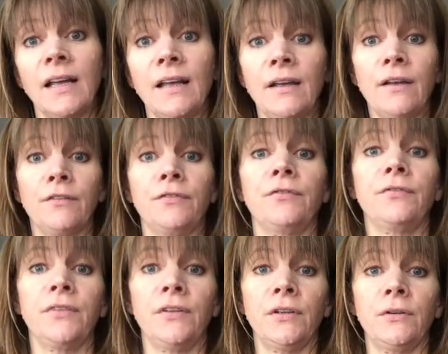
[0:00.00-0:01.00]
If
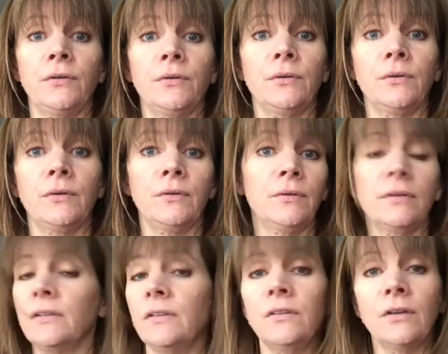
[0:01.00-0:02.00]

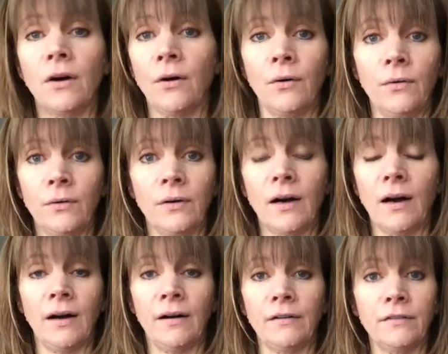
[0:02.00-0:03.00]
you know
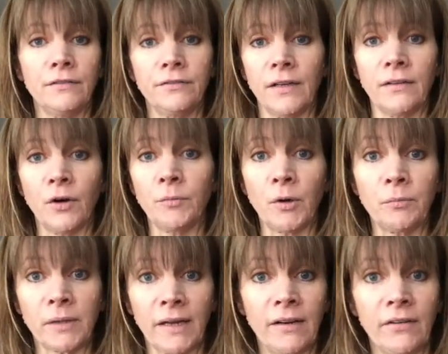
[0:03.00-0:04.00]
of an oboe
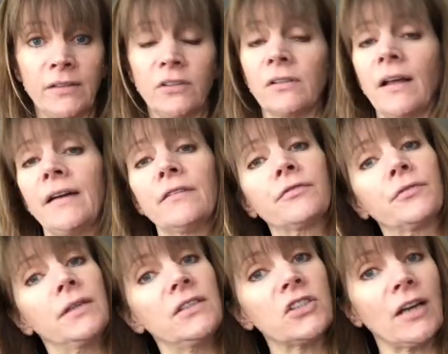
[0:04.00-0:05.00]
player in your life,
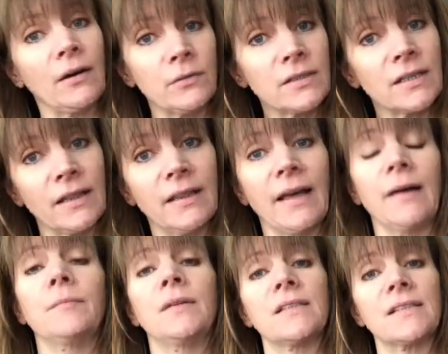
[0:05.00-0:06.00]
reach out to
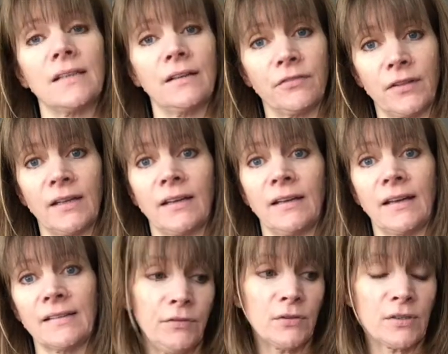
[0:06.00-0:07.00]
them and see if they can
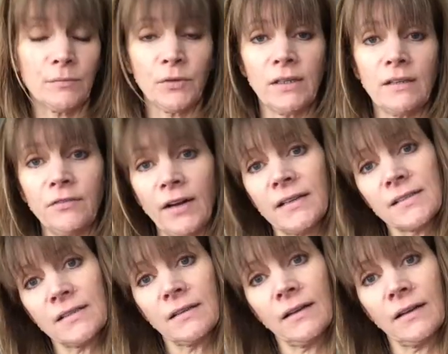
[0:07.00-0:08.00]
give you some reed
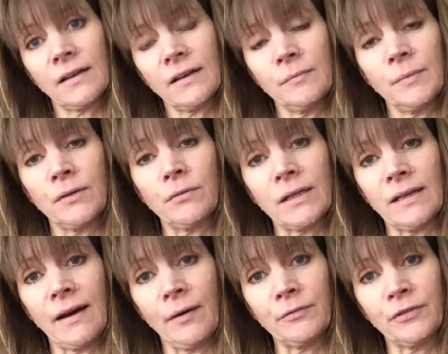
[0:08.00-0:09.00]
advice. It can be really
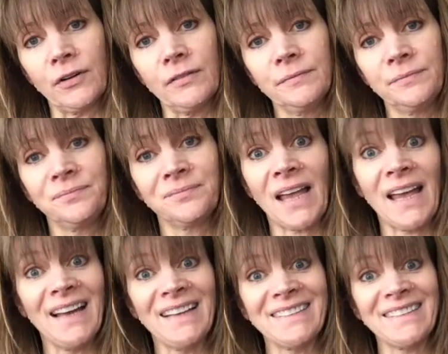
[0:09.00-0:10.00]
helpful.
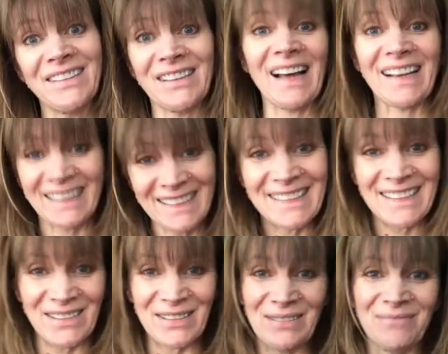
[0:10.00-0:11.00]
And good luck. See
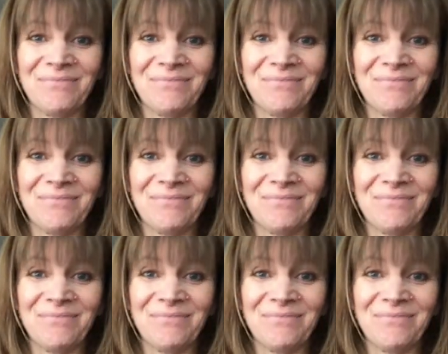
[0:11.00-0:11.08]
you soon.